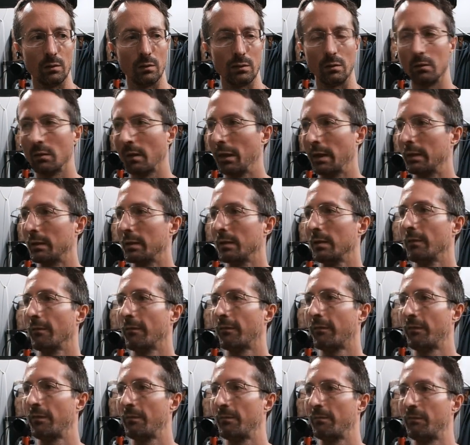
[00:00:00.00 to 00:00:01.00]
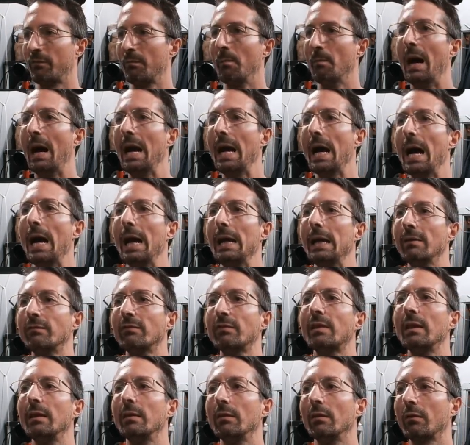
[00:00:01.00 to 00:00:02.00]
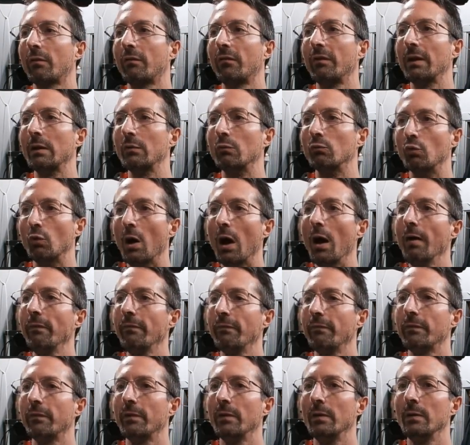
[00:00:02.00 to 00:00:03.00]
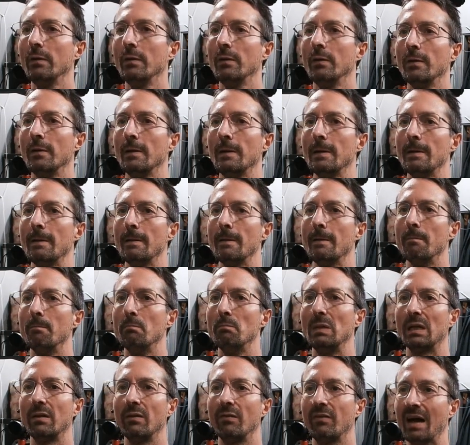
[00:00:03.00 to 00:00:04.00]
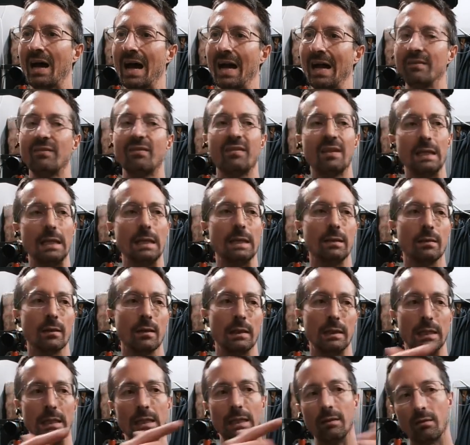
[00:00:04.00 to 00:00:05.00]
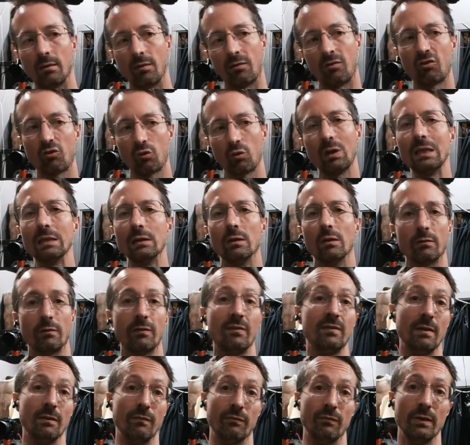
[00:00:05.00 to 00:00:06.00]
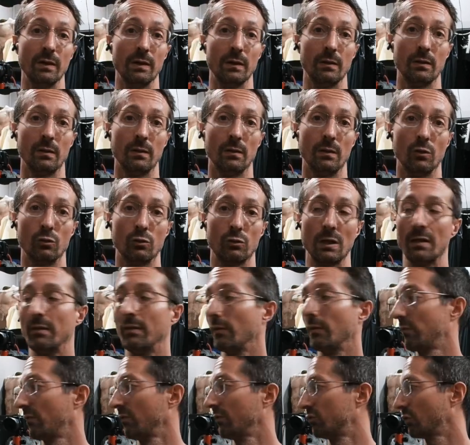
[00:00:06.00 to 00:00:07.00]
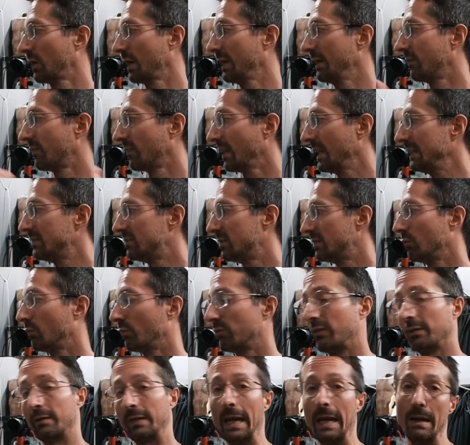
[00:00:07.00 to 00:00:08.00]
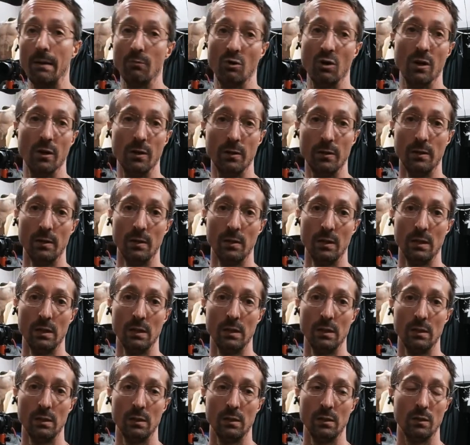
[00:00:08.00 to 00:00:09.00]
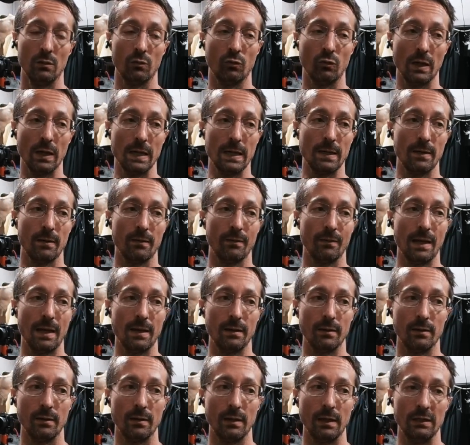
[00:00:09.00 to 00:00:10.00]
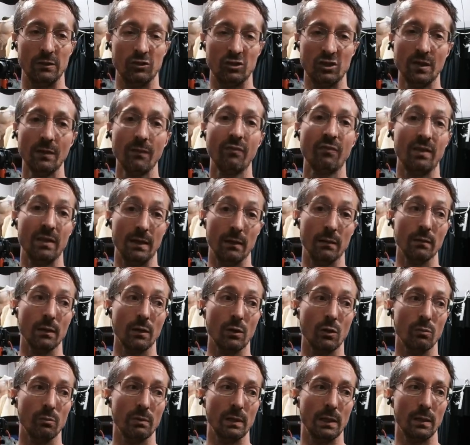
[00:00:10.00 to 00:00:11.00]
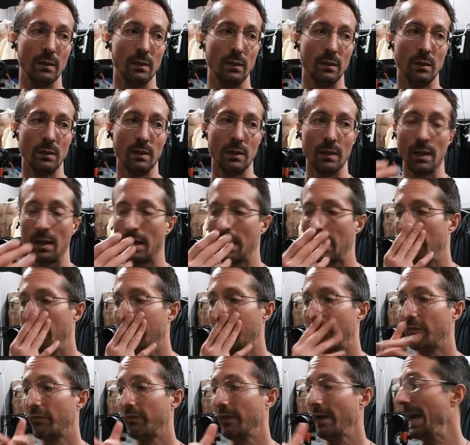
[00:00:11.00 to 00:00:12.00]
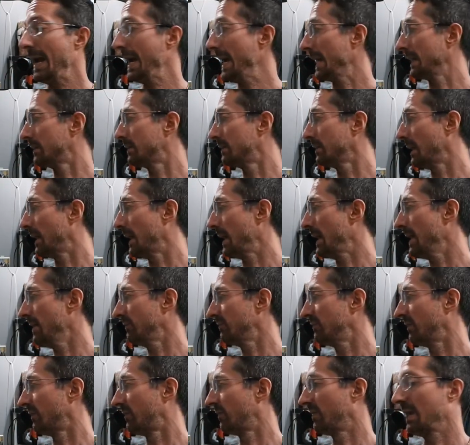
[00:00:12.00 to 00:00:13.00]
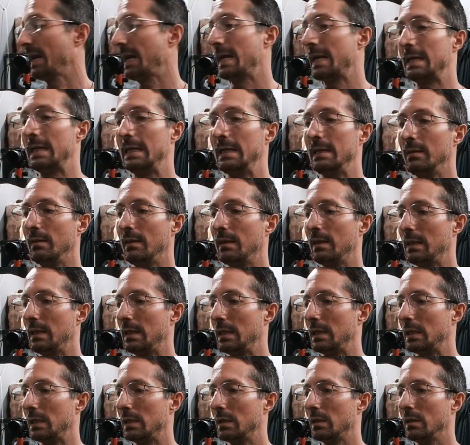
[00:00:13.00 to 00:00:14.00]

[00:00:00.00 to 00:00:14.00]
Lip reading: like for my eye, everything looks very rough because I see it, the screen looks different, okay? There's a translation with the camera, right? That it shifts it a little bit. And in fact, I have to say in the